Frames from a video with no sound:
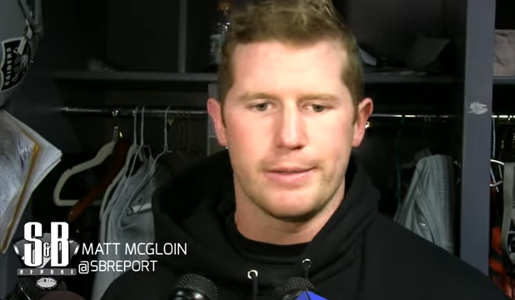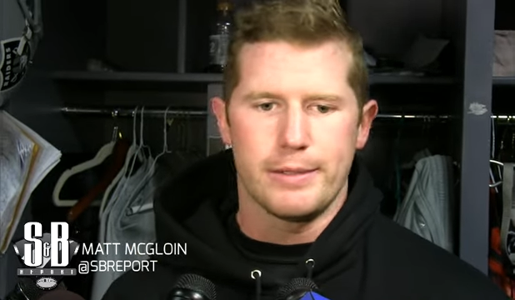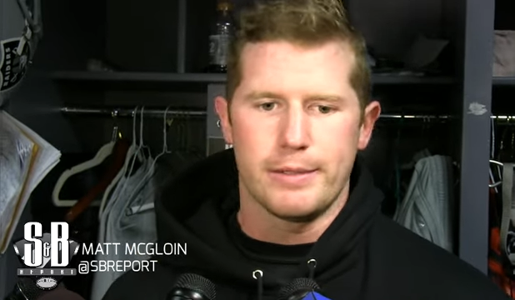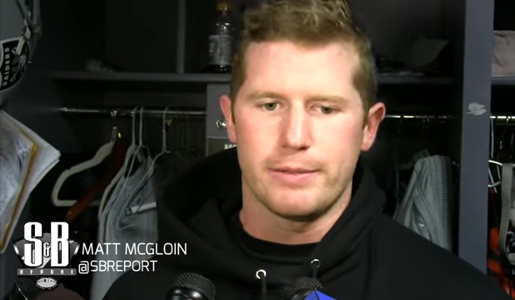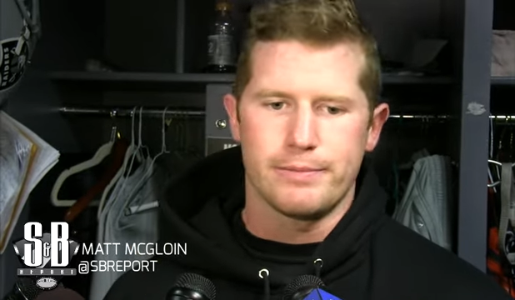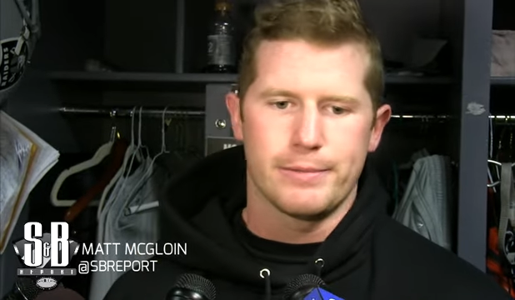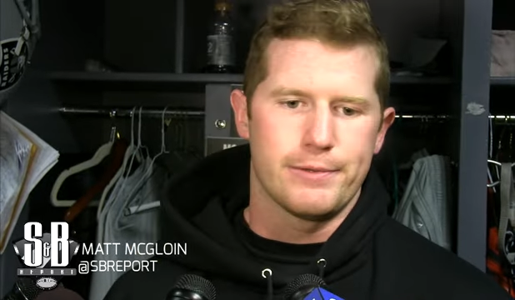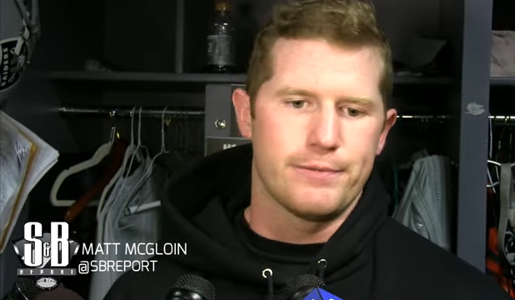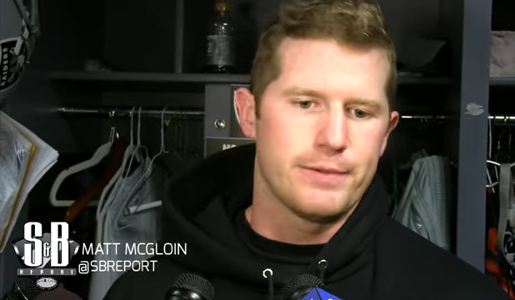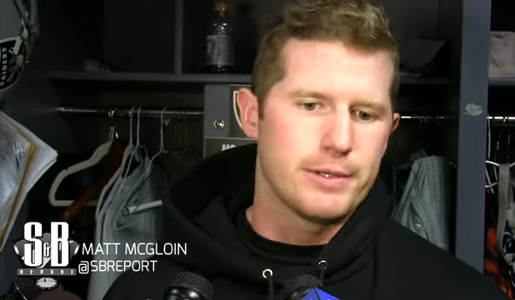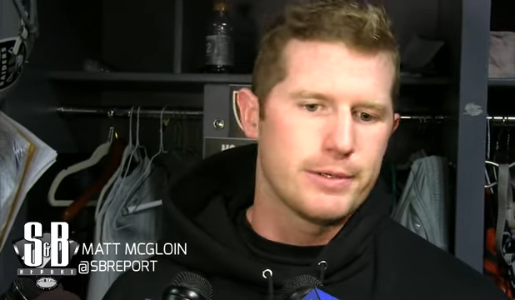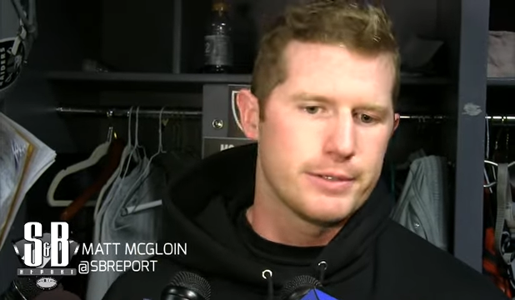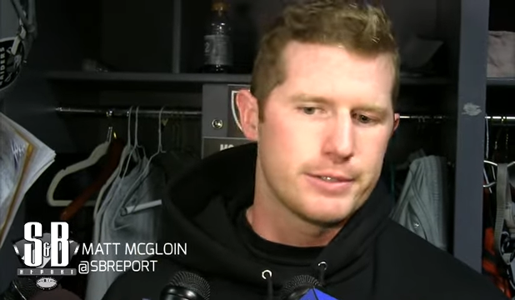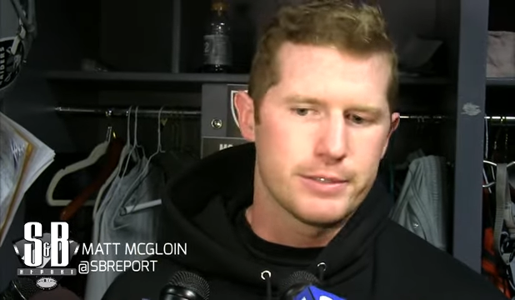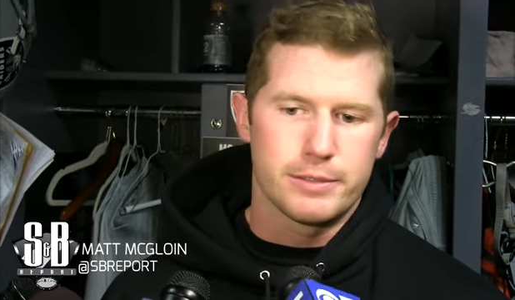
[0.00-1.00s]
I
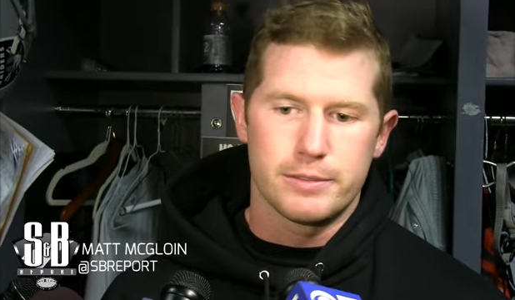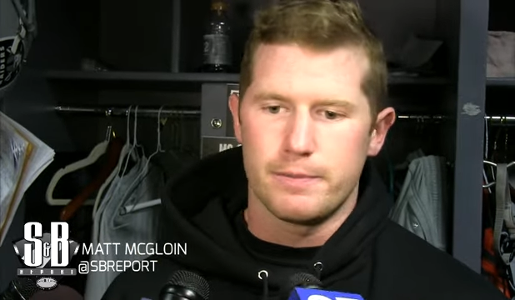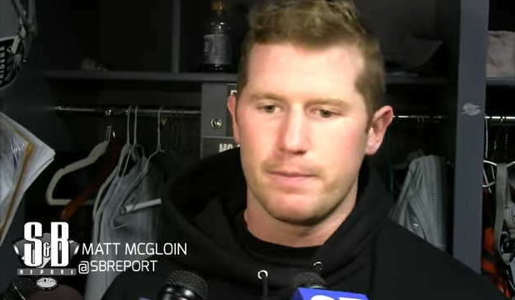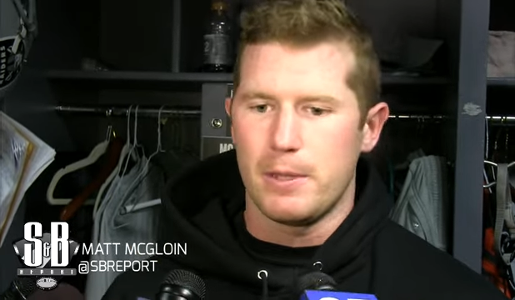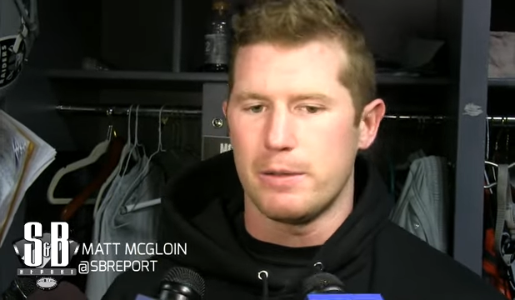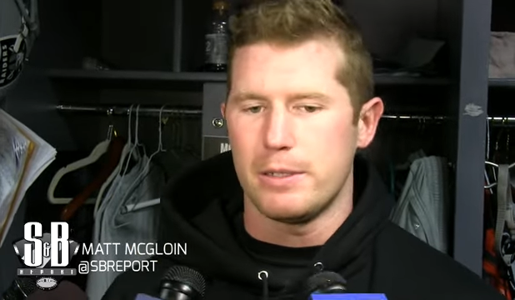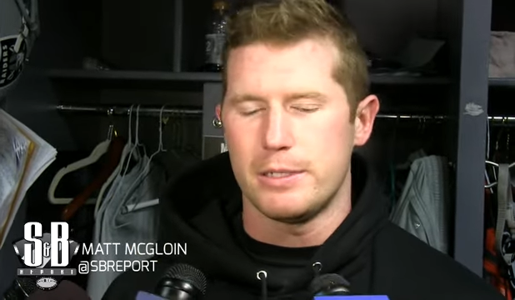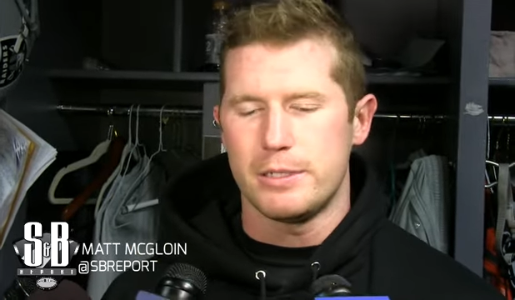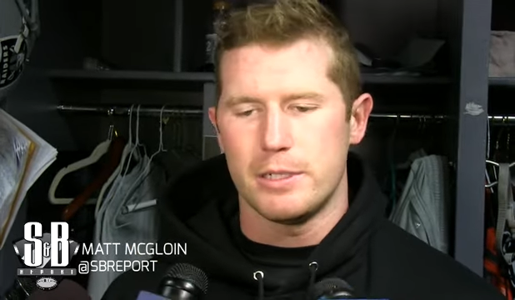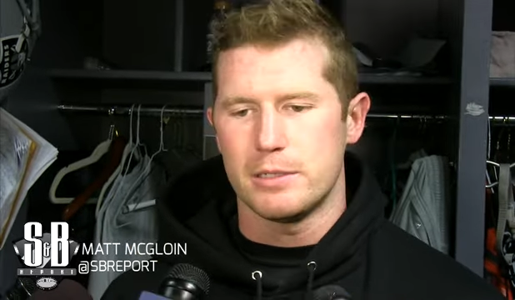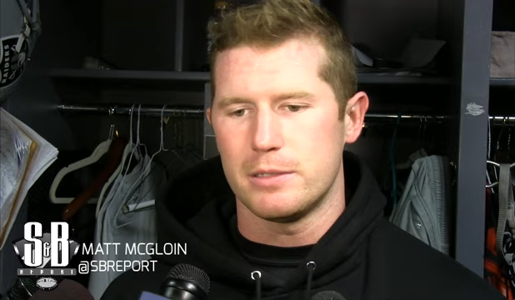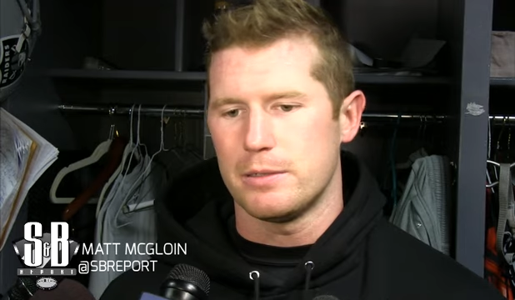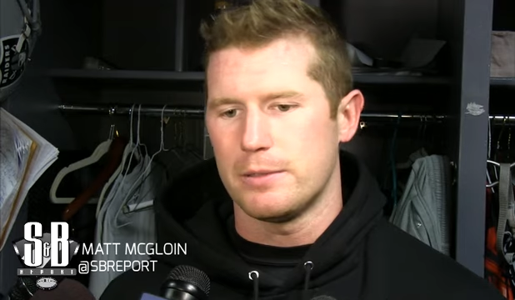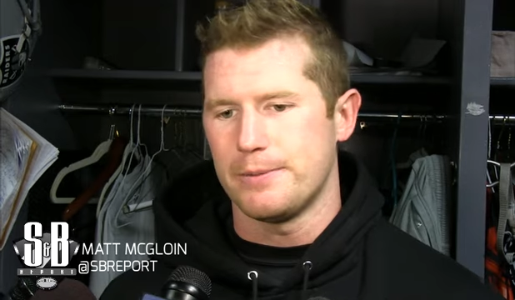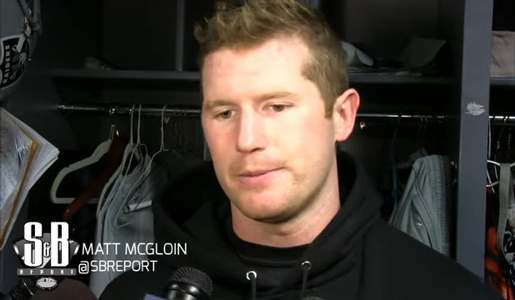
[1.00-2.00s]
figure it's just, you know, each day
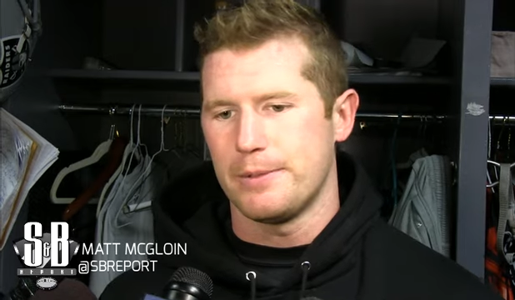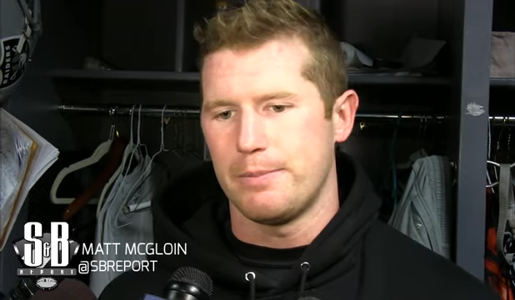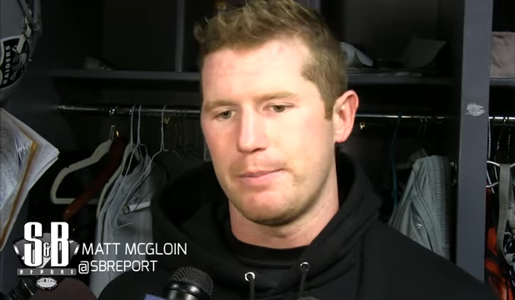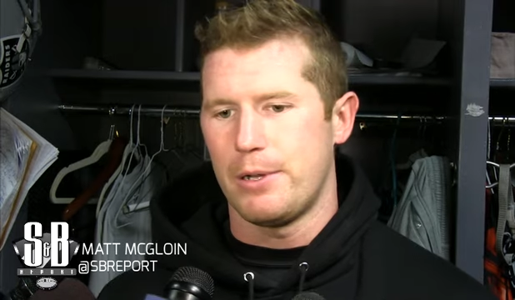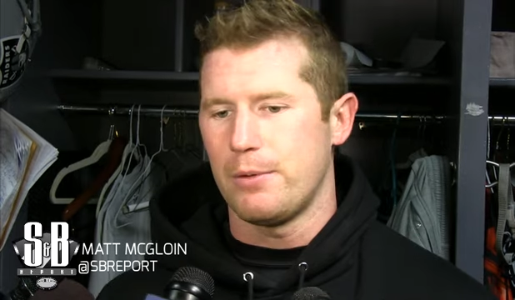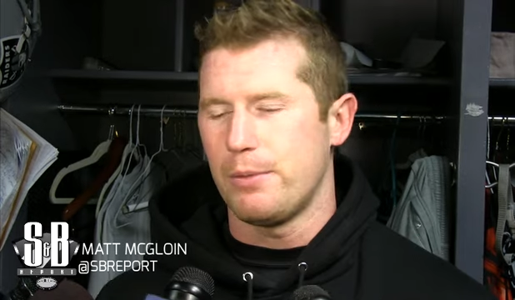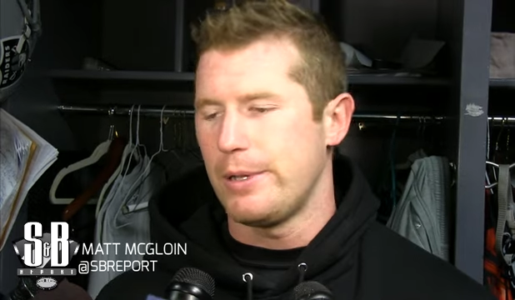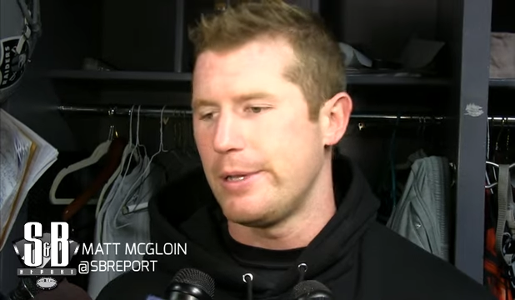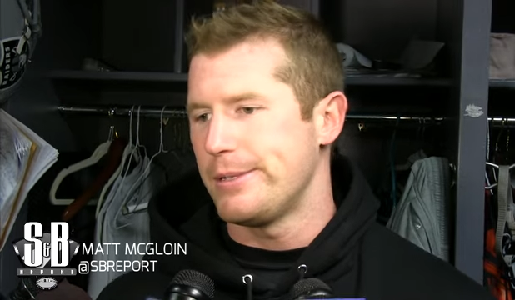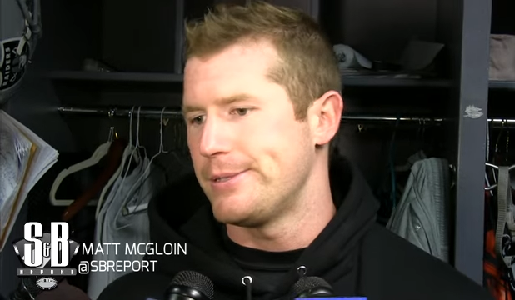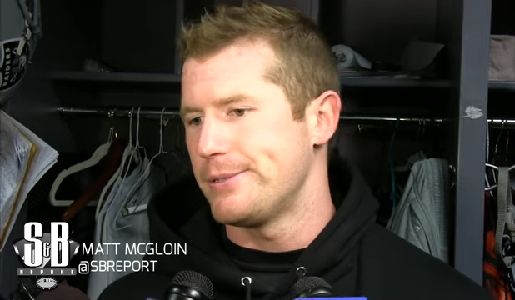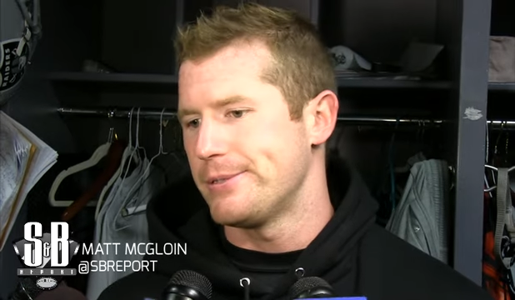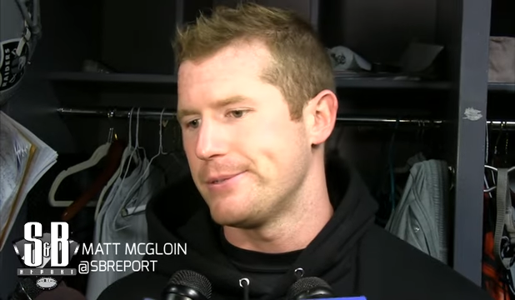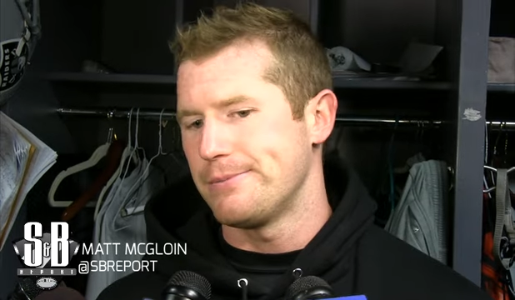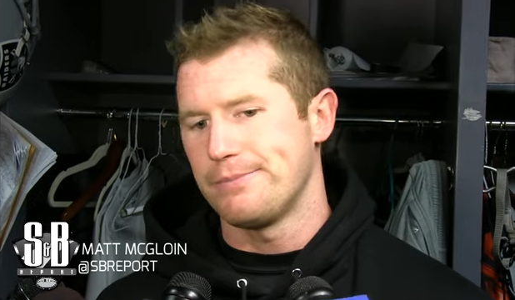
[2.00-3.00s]
is a better way
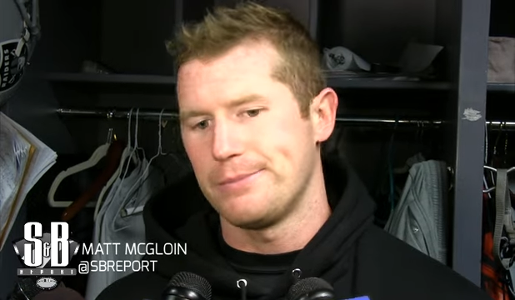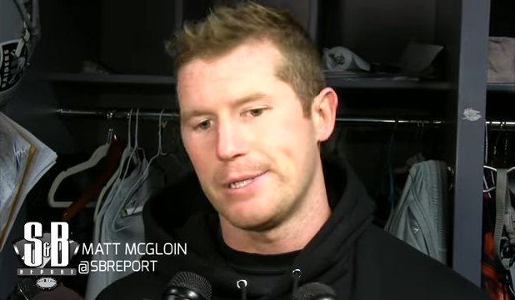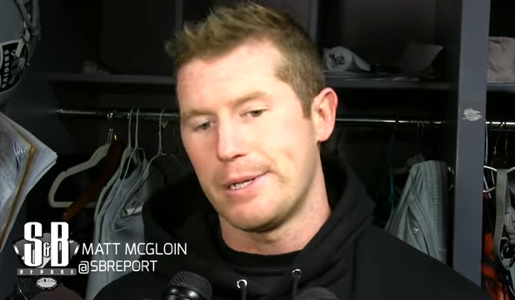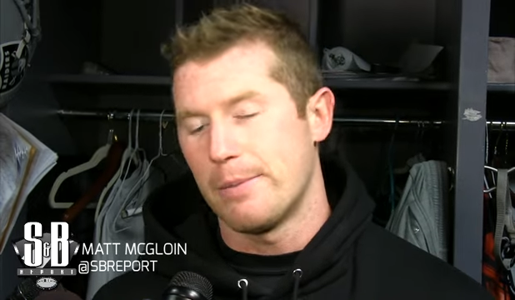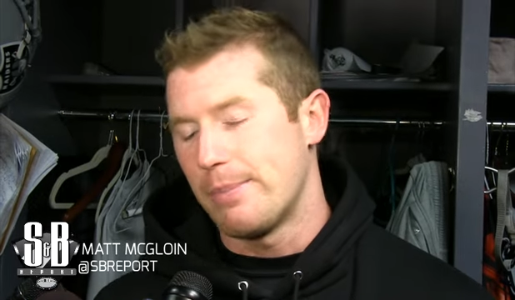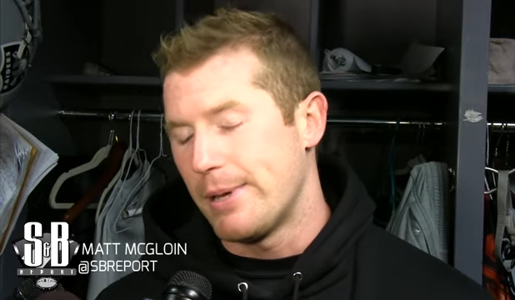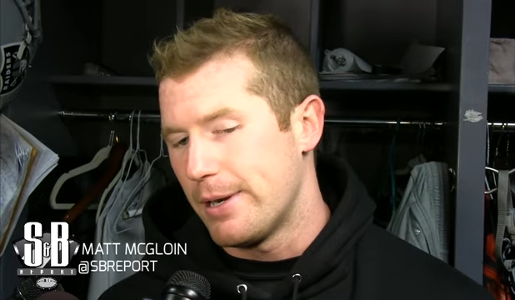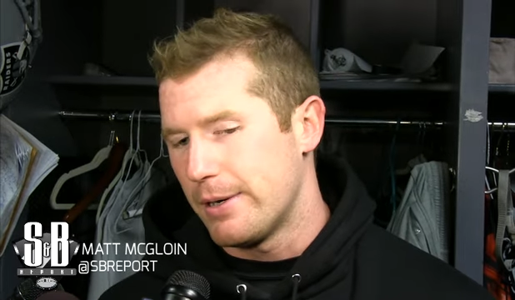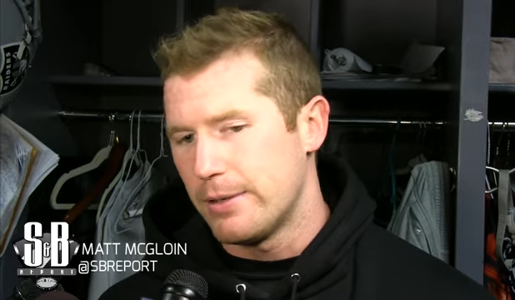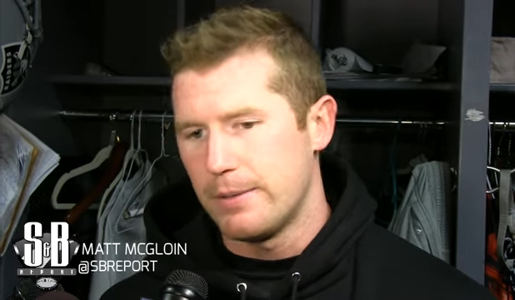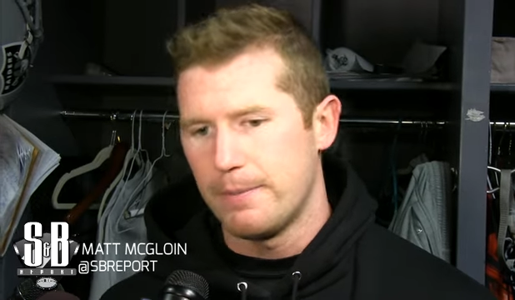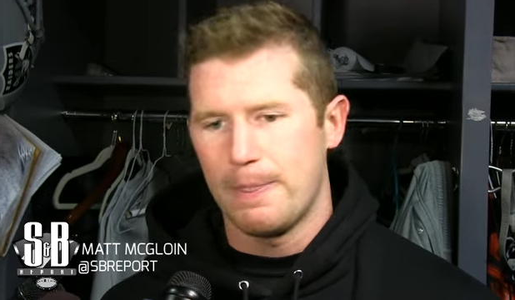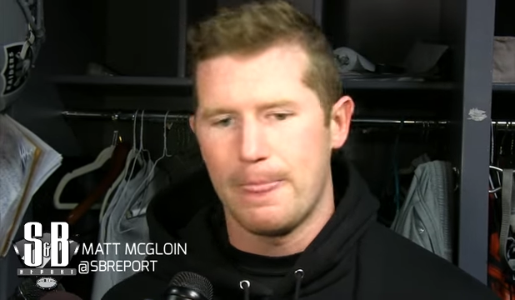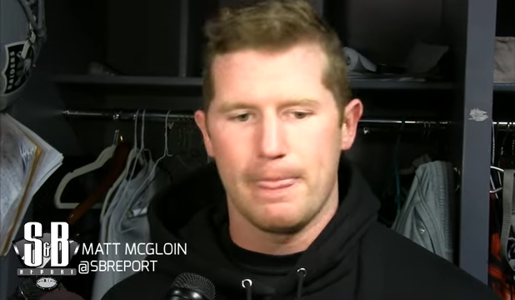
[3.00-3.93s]
to get better,